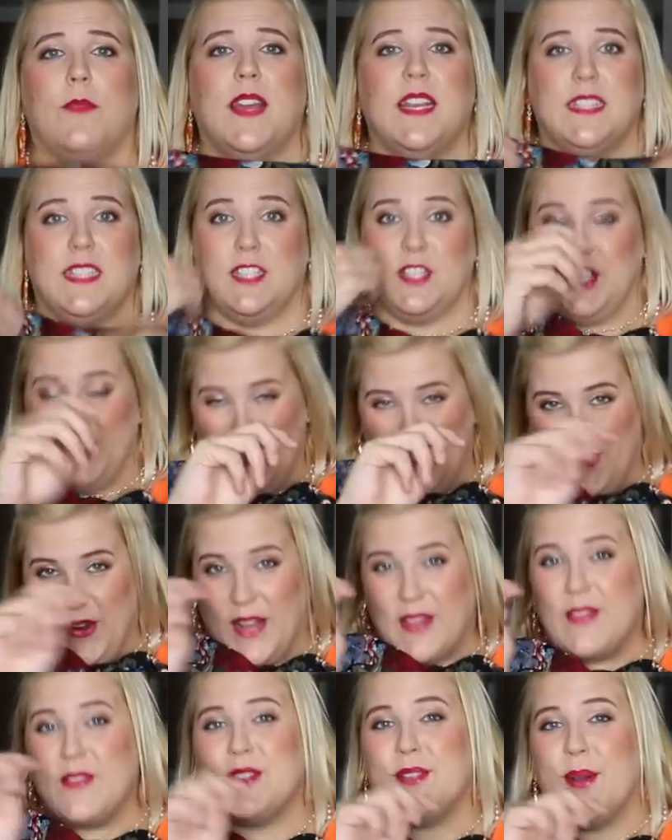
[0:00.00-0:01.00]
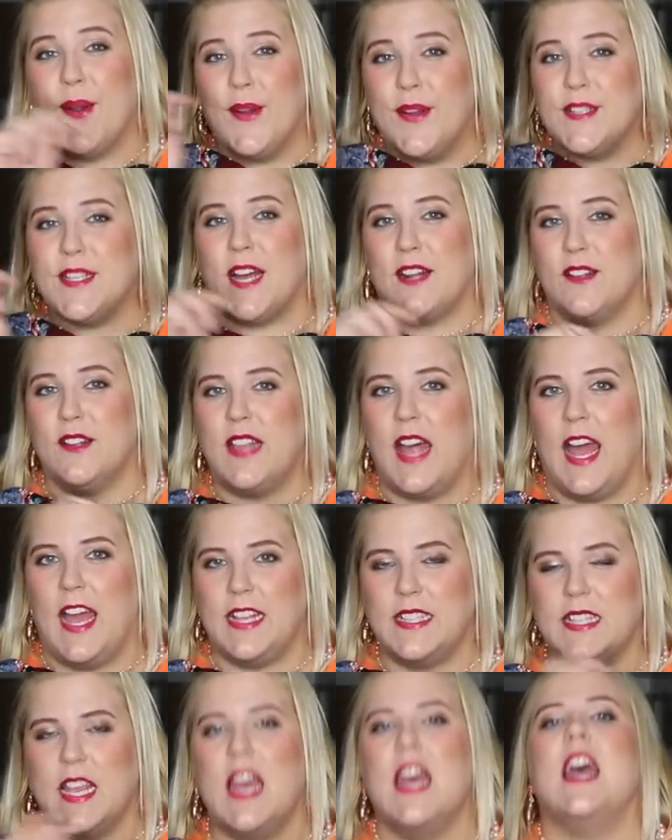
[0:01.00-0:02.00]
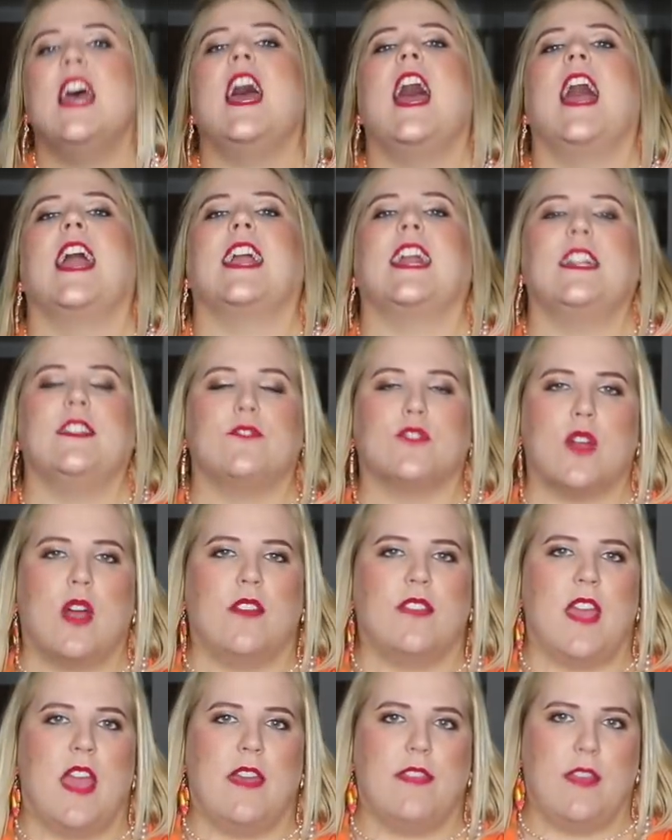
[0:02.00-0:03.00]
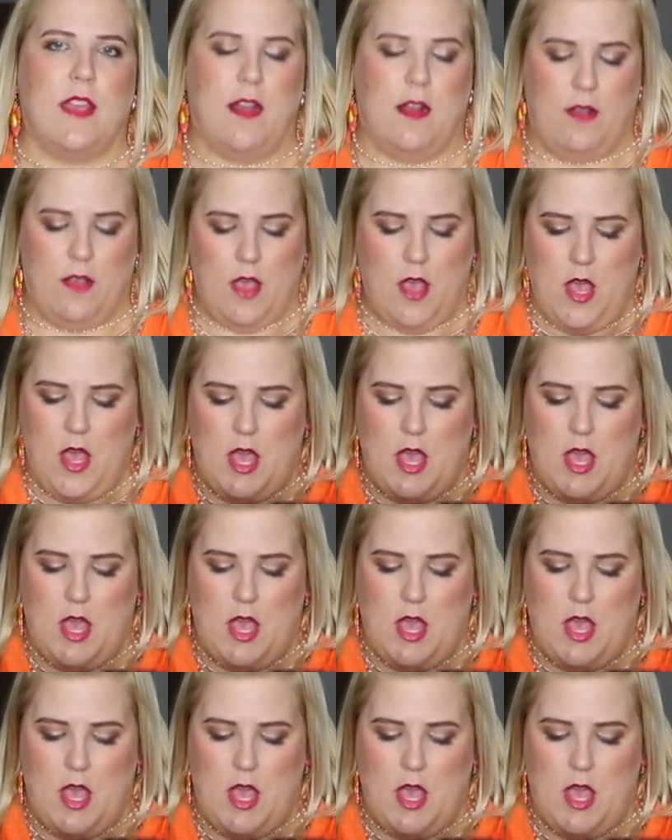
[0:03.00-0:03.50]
because it's going to create those horizontal lines and kind of draw the eye there.